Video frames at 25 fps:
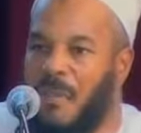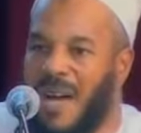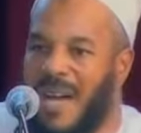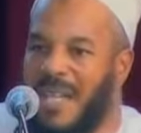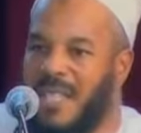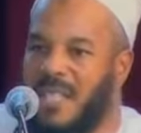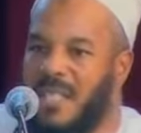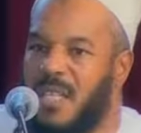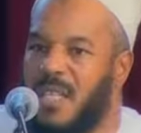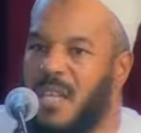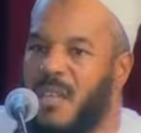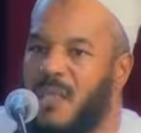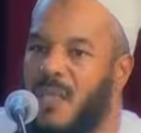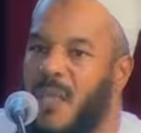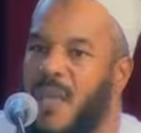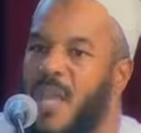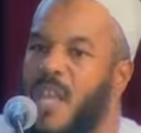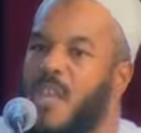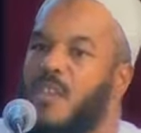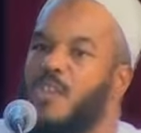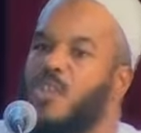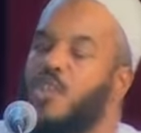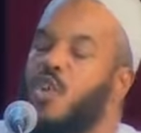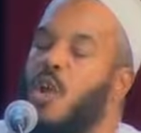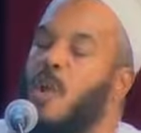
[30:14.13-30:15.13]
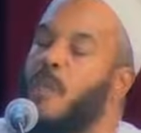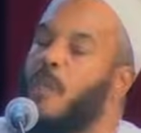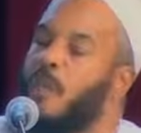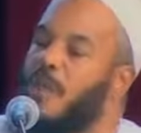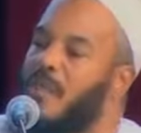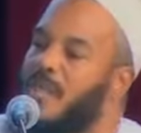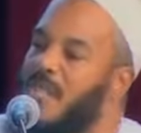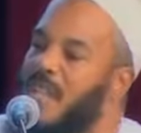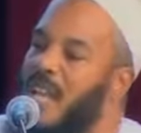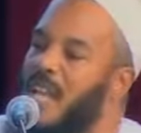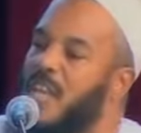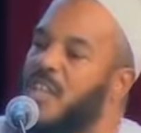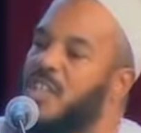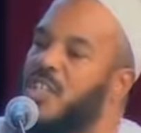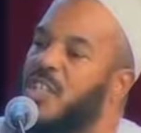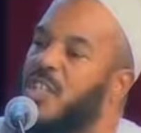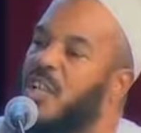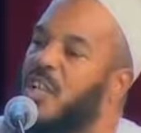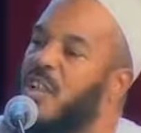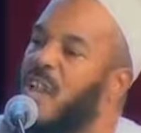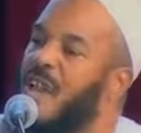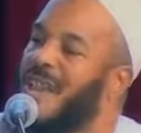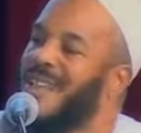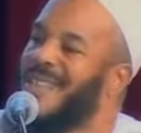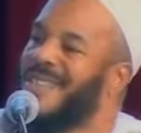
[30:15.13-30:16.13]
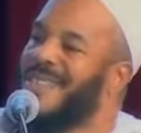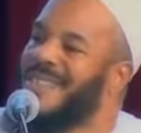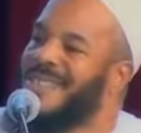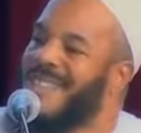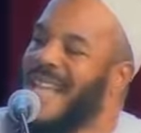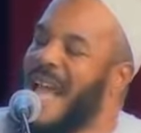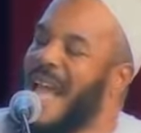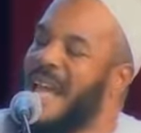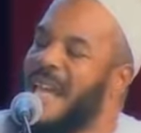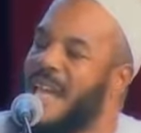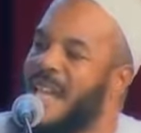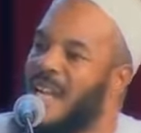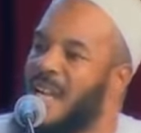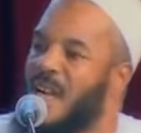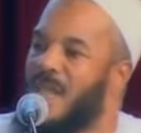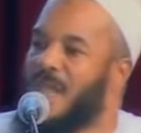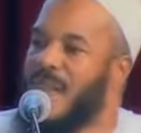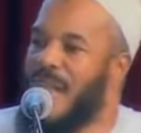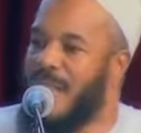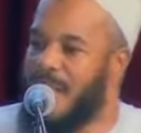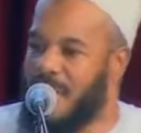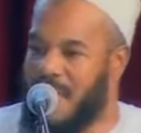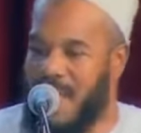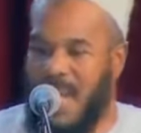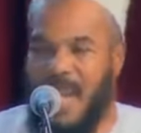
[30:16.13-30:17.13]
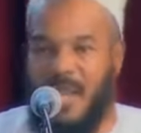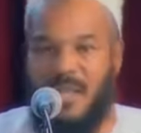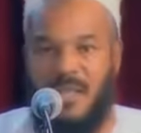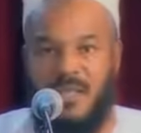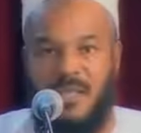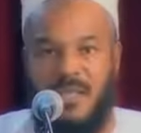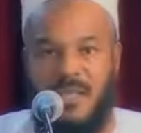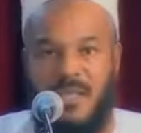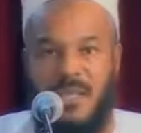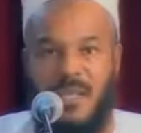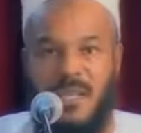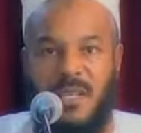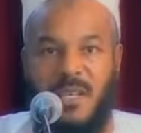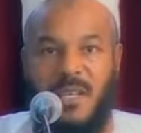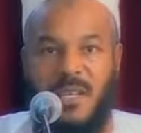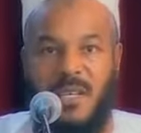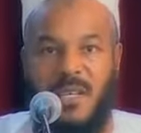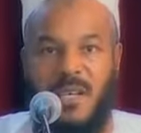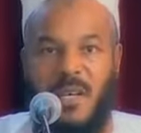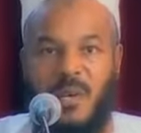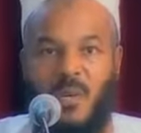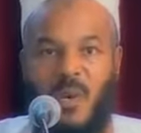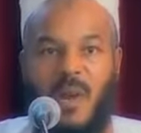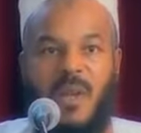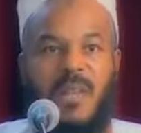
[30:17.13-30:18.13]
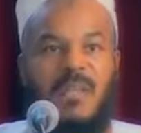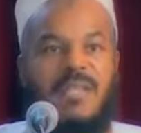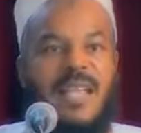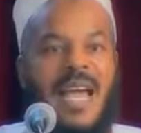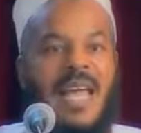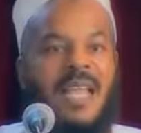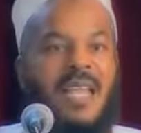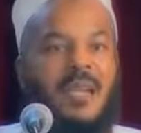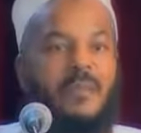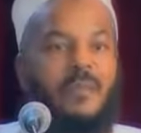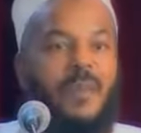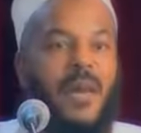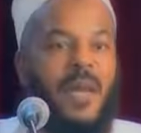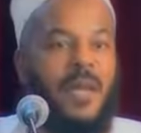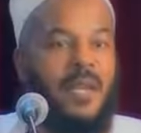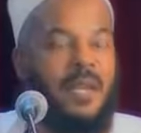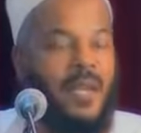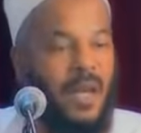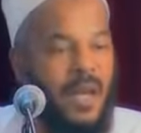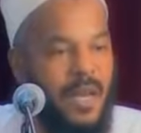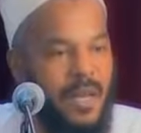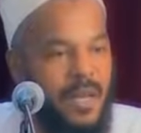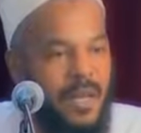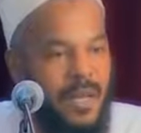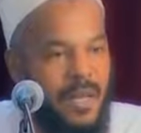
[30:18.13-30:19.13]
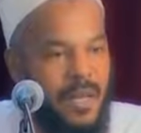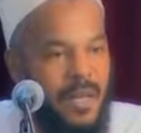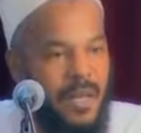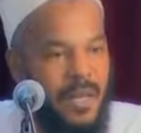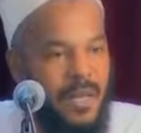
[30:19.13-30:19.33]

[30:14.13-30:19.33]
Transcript: but the interpretation and understanding of that text, what does that depend on?